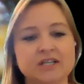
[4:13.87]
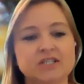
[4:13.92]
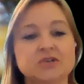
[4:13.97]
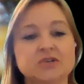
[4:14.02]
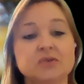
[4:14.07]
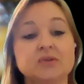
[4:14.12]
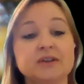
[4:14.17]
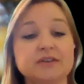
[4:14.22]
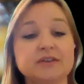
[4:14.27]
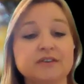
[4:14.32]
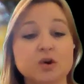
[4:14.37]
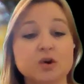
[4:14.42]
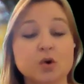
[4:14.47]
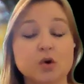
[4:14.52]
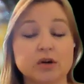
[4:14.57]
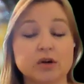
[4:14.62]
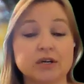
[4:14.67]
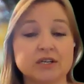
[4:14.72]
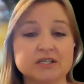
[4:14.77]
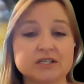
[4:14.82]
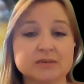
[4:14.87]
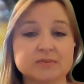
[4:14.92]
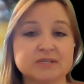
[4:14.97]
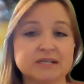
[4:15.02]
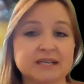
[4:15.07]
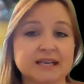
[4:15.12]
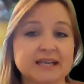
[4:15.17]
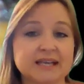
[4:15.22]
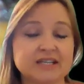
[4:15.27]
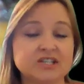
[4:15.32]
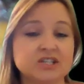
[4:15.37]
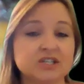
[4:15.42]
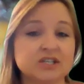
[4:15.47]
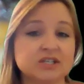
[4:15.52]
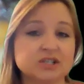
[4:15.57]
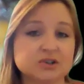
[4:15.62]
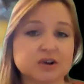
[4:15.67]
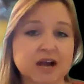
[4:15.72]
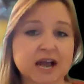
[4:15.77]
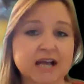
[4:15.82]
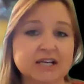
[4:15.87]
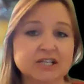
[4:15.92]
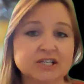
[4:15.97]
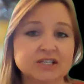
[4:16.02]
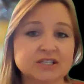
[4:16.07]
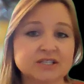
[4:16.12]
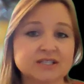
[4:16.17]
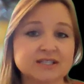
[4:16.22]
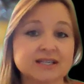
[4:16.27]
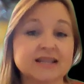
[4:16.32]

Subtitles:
So living organisms engage in interactions,